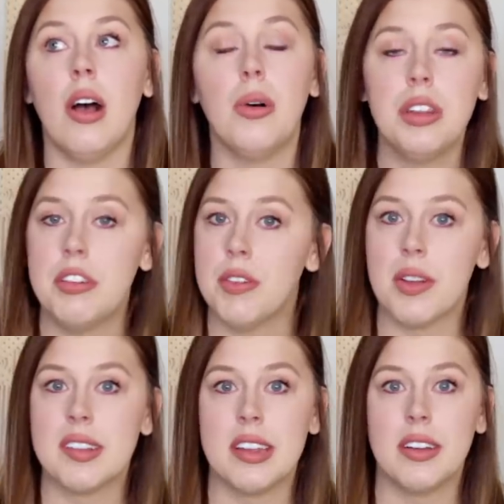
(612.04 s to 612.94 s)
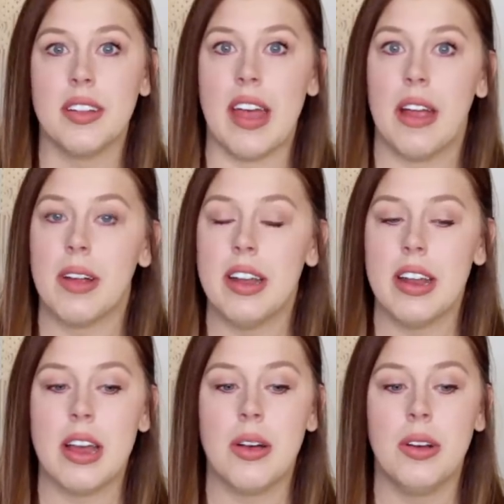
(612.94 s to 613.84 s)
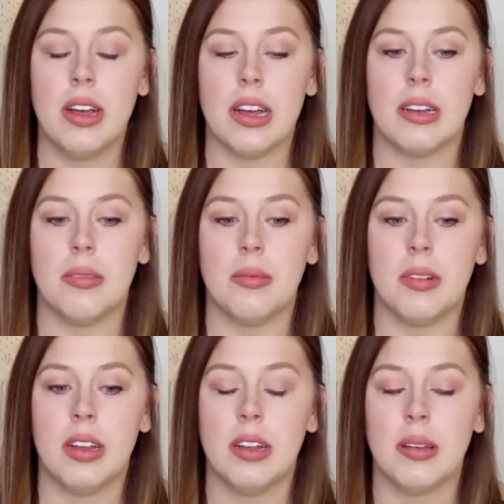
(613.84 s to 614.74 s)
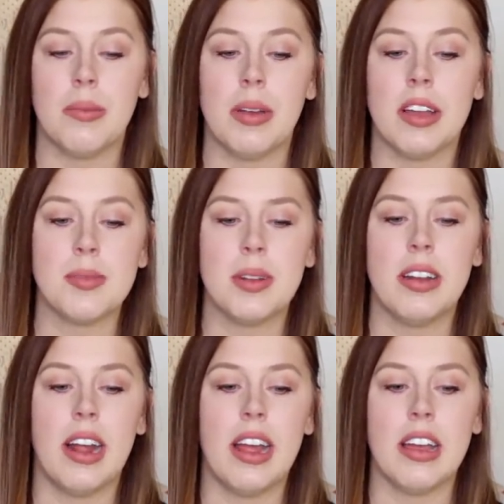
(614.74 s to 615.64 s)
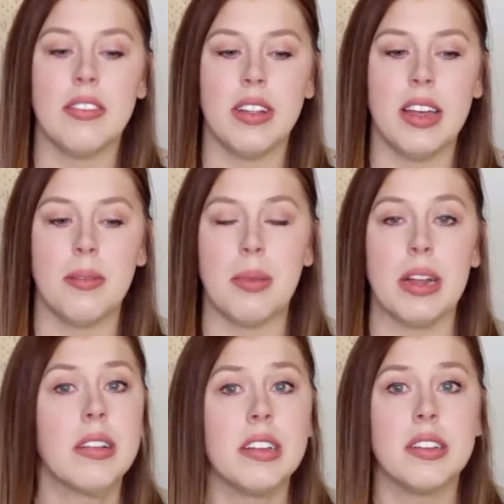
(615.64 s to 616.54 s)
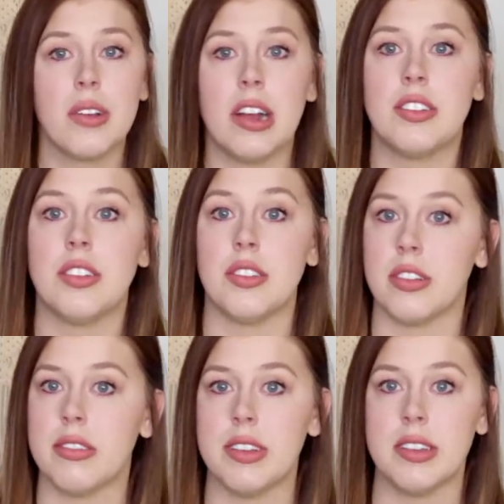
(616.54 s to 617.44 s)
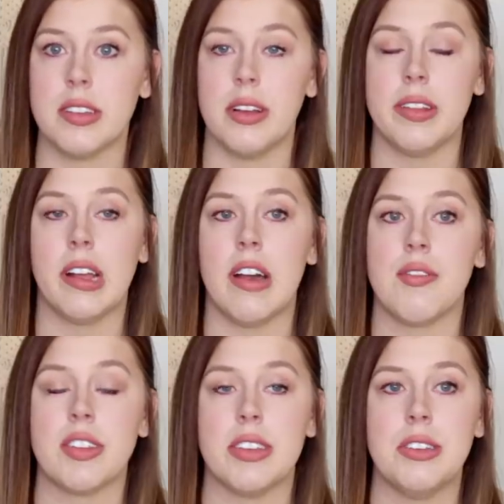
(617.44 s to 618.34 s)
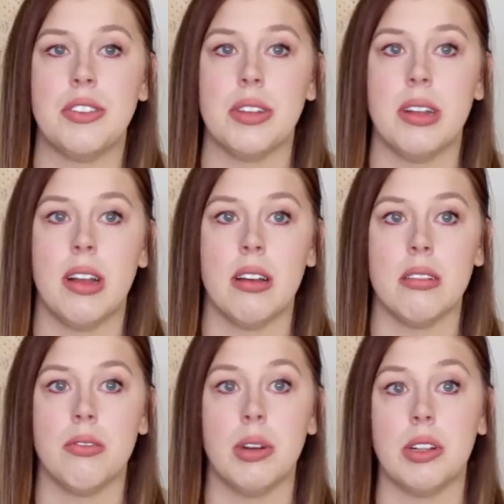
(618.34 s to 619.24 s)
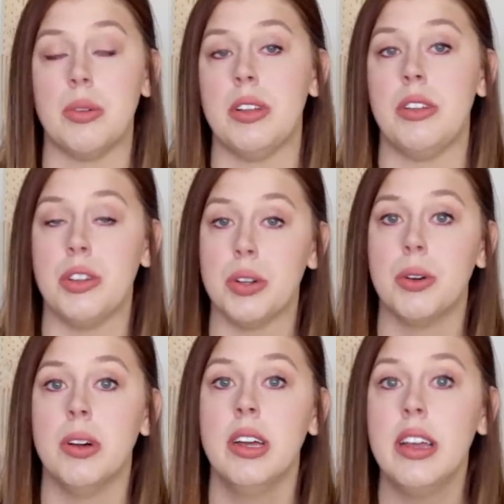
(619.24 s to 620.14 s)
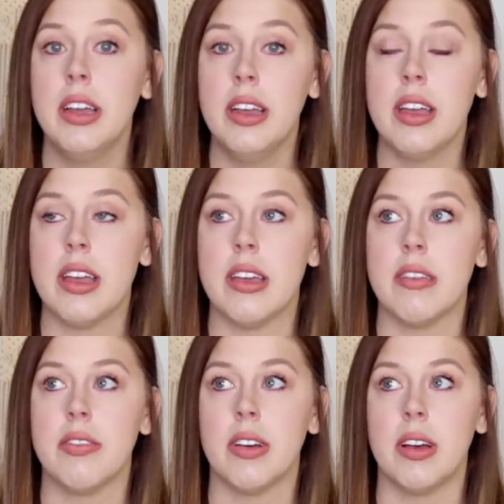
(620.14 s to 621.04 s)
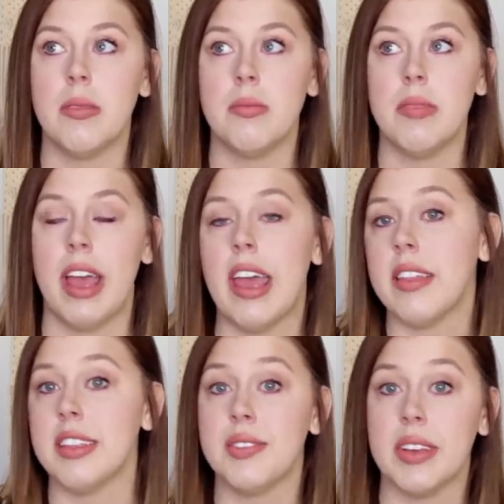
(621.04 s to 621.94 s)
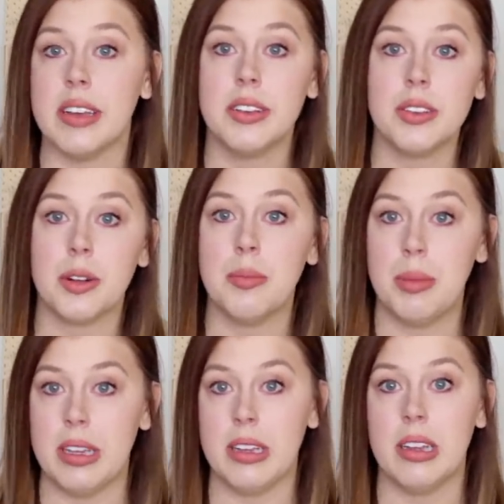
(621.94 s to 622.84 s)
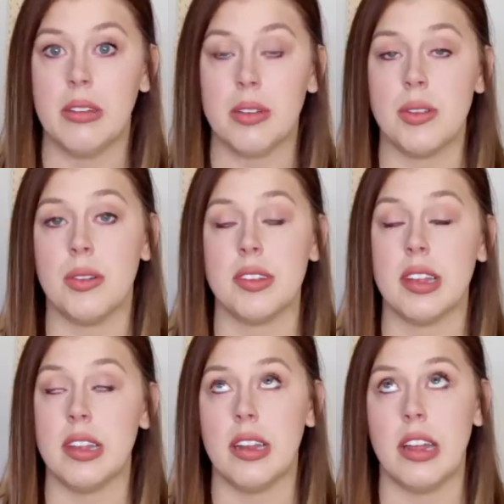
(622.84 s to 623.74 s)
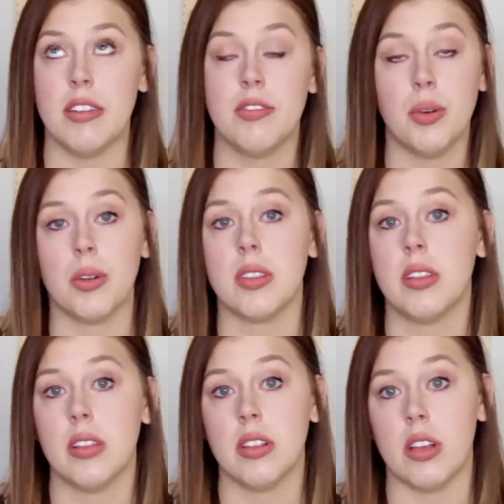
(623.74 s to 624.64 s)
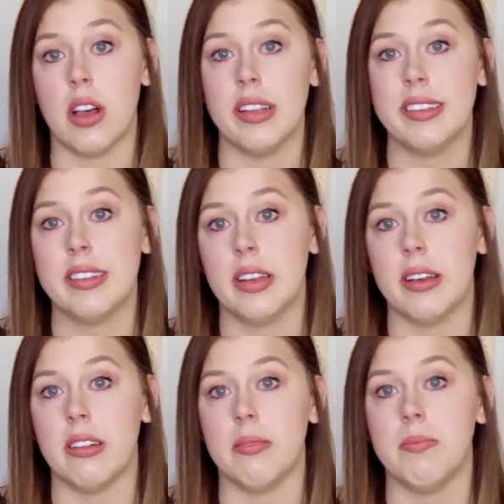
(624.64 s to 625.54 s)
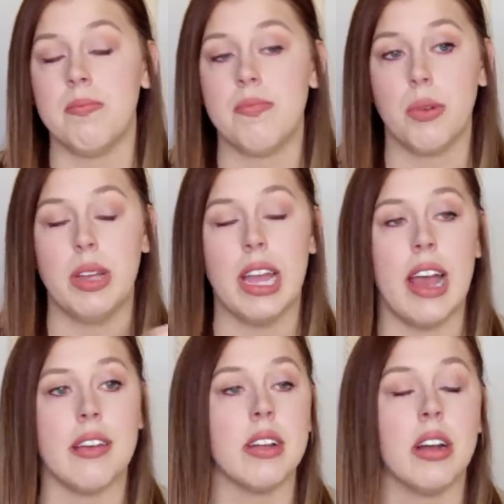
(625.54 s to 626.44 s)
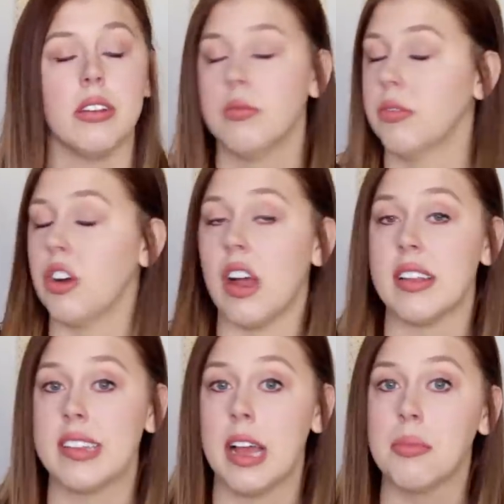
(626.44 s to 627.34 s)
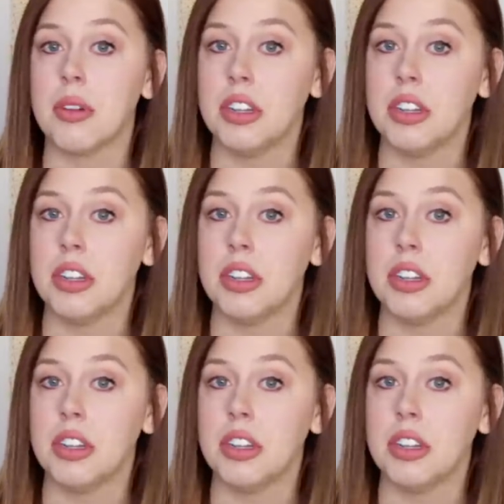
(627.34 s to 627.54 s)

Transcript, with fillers: only focusing on that right now. Um, my husband and I have like barely scratched the surface on the conversation of what do we do if um, A, this fails, or B, it results in a fourth loss. Um, we have not crossed that